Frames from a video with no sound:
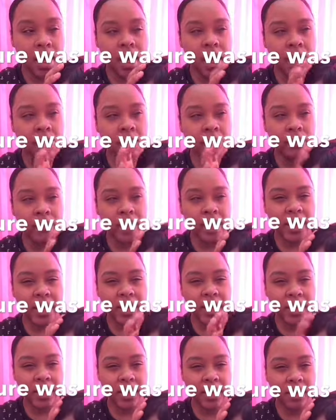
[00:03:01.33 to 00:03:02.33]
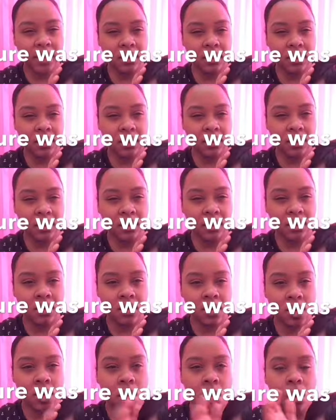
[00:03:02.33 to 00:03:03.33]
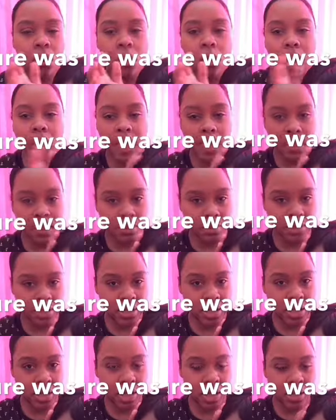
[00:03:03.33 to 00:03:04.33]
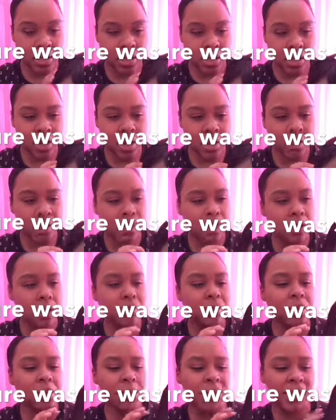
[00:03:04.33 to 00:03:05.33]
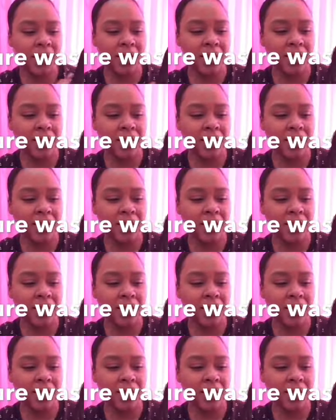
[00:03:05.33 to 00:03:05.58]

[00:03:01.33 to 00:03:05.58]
Elva Hair on Amazon, and I think I only paid